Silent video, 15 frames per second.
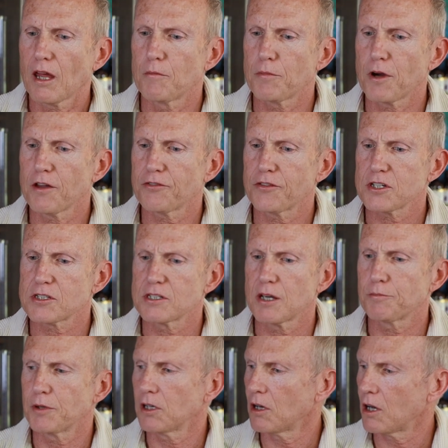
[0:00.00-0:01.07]
and both this
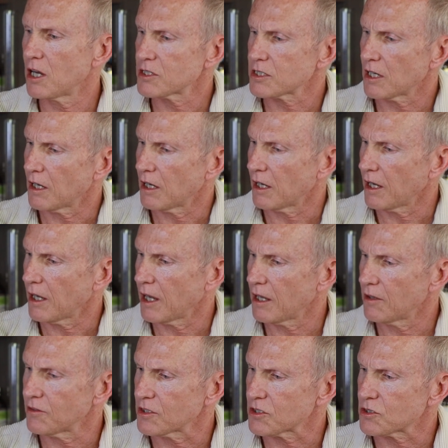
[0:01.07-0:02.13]
nebulizer
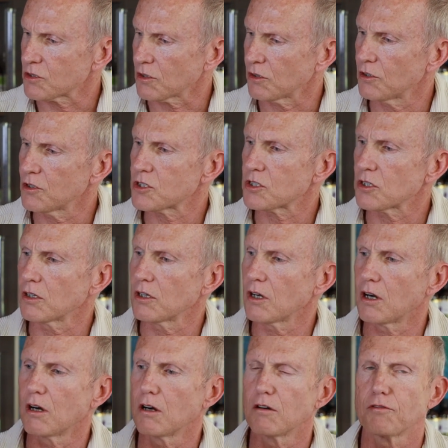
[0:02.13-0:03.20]
and this solution
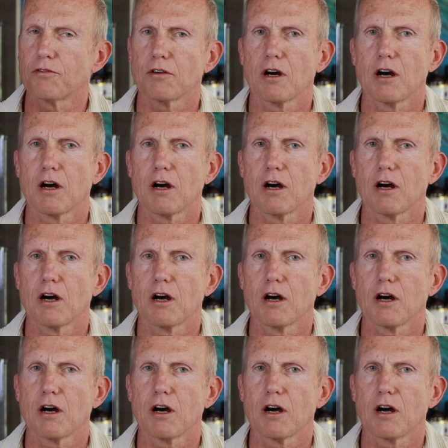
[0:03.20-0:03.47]
of